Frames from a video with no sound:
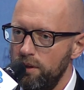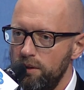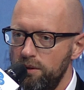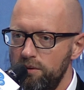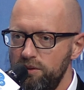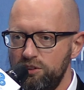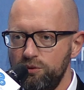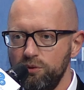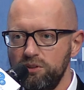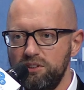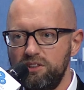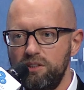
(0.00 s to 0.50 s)

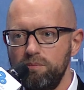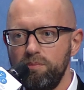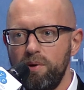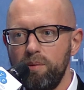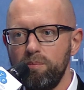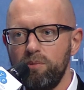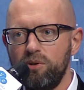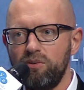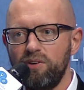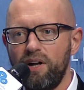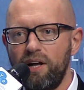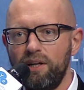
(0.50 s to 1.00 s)
This was the
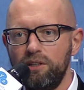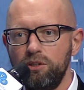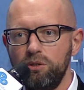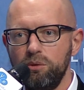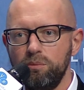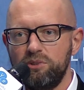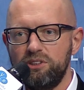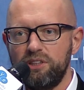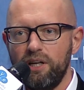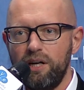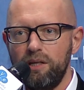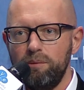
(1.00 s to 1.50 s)

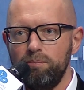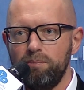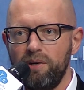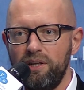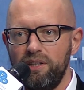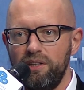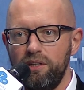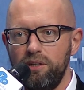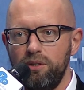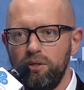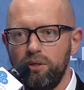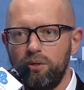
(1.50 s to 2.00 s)
memorandum signed by
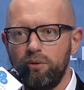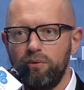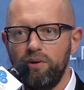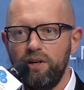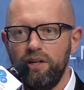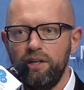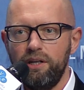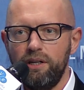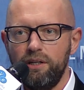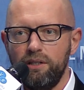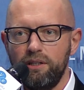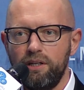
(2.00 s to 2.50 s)
the
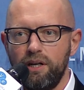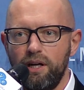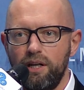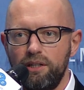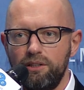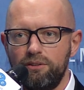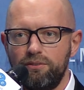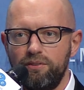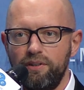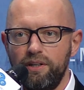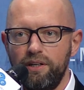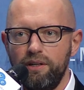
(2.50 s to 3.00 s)
Ukrainian
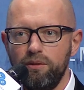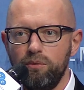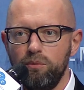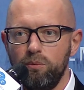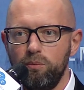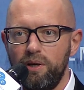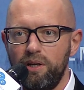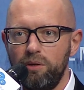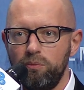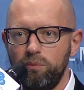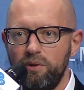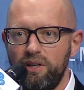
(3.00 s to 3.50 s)
country
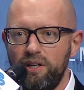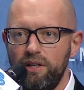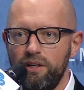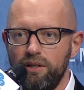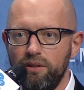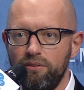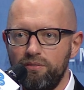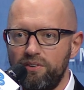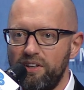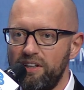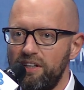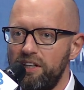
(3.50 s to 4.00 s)
when we
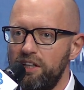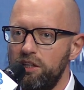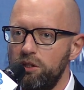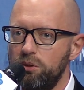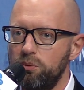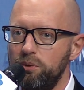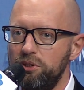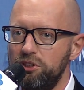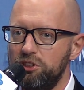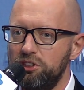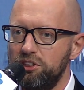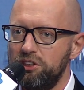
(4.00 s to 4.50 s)

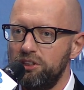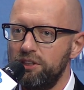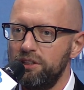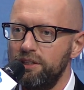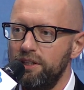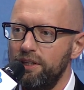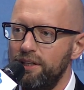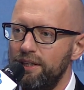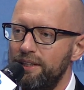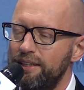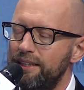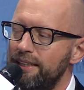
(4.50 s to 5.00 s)
relinquished
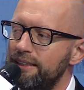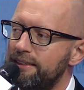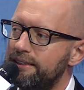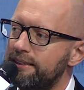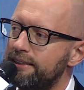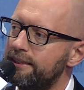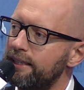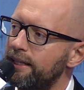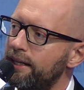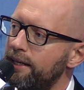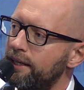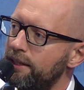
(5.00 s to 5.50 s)
the
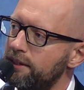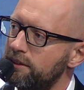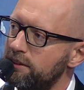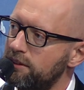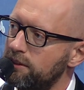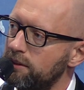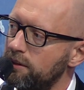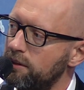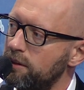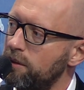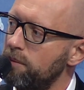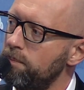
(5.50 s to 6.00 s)
third
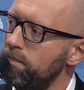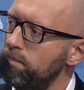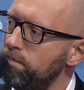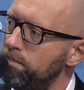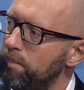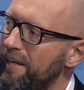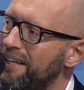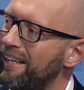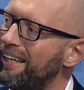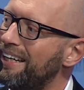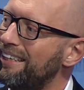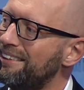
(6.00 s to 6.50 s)

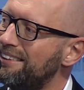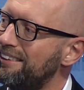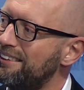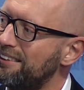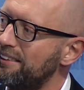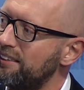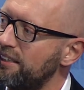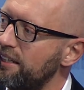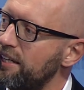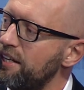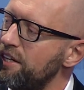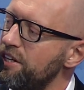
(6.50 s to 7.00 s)
biggest
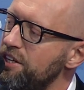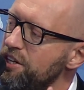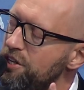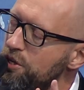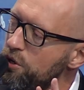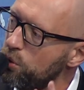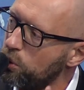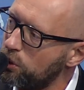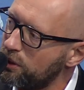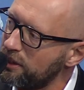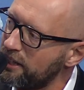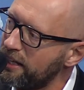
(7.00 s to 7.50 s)

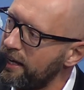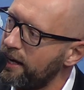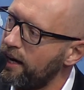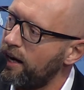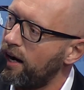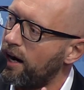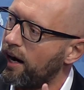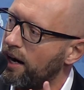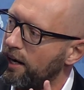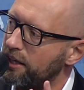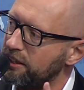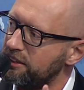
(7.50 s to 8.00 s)
nuclear
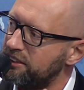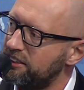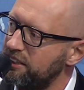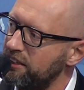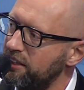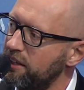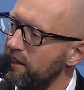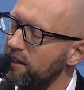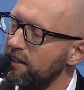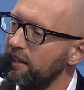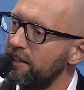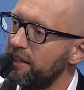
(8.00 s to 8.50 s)

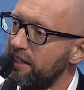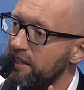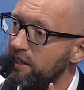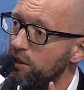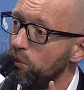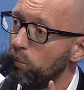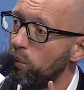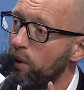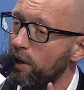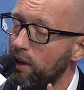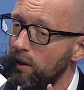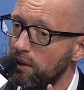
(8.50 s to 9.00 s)
arsenal in the
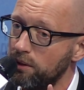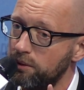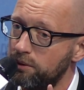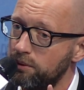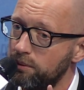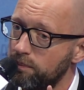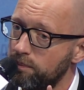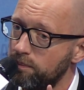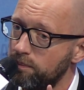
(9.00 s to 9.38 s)
world.